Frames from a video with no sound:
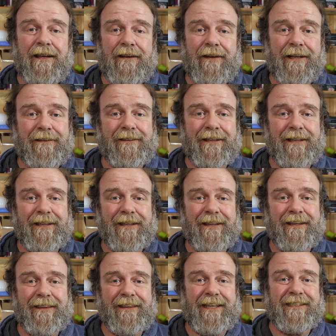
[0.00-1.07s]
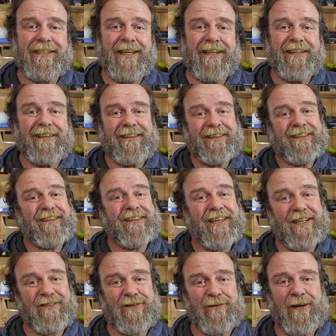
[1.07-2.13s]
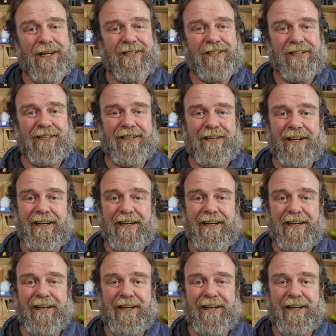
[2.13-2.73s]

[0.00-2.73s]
well, that's it. Thanks for watching.